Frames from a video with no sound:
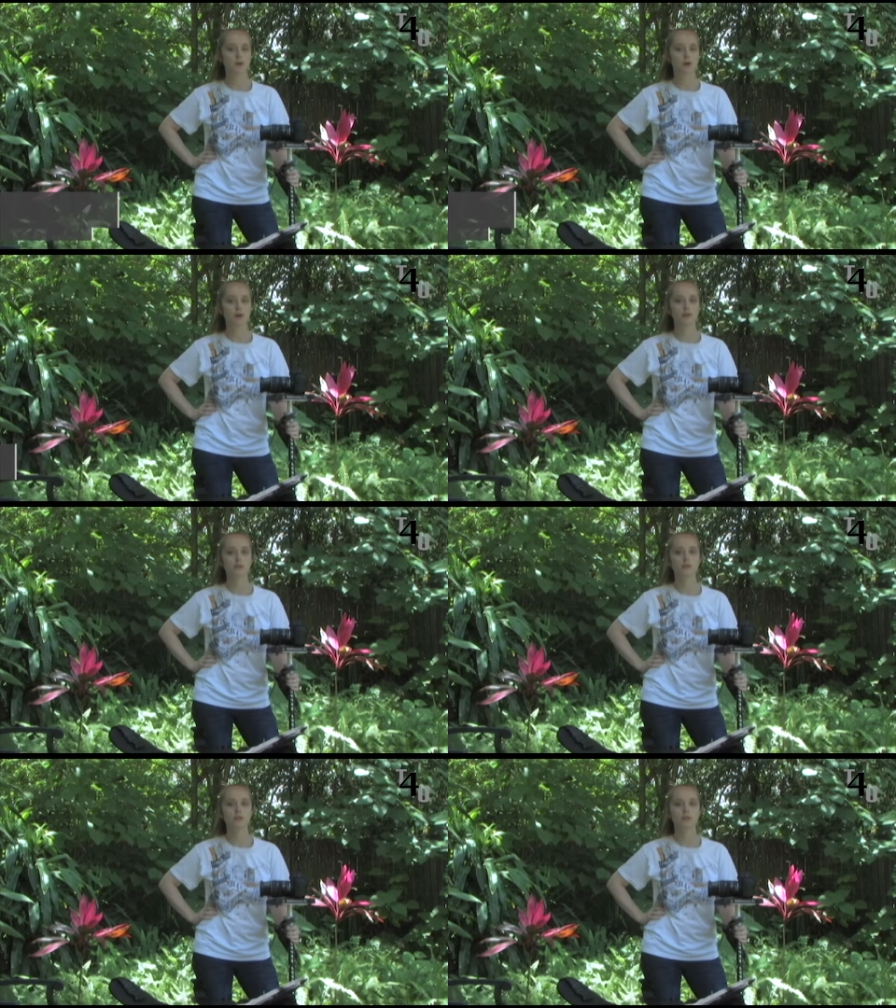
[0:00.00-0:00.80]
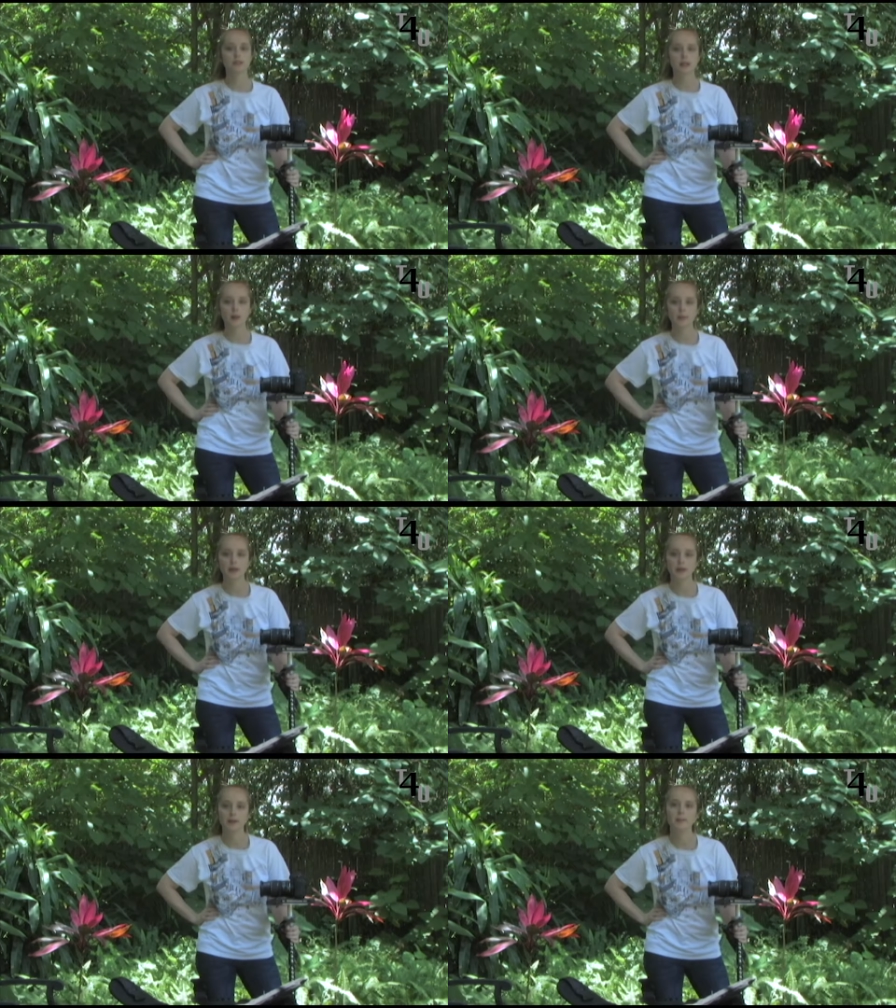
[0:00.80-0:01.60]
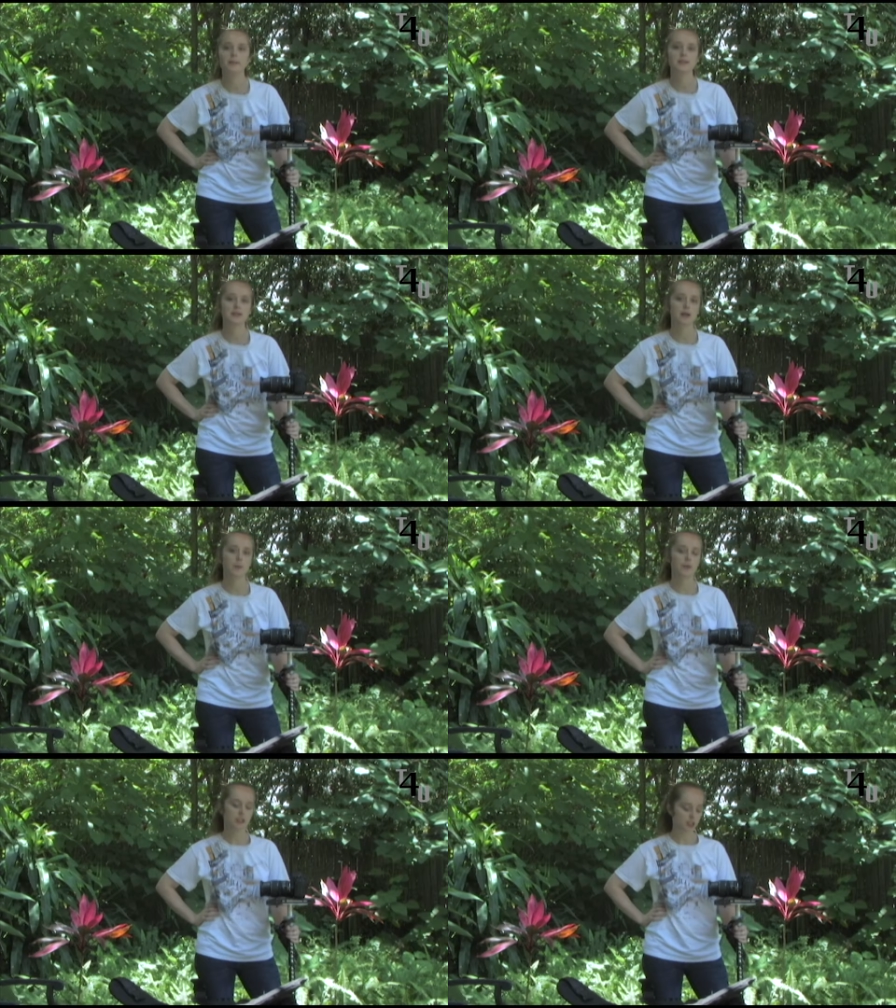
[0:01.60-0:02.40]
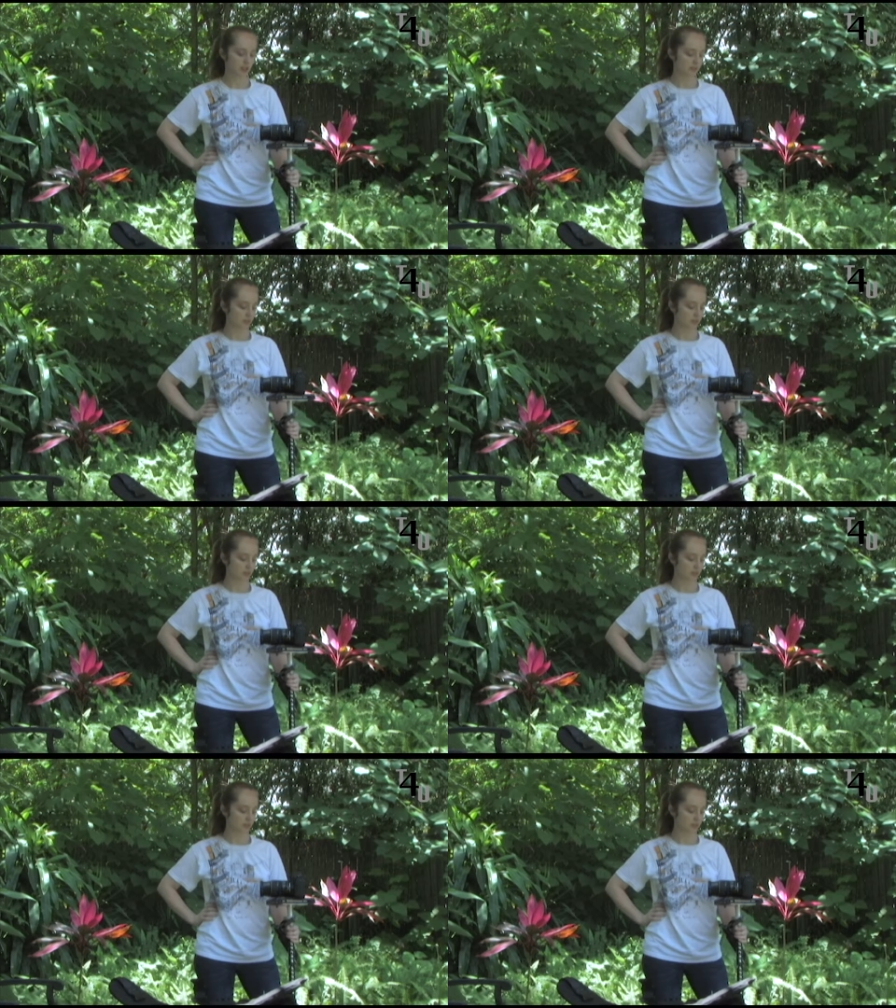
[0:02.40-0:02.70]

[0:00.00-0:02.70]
on your setup and basic operation of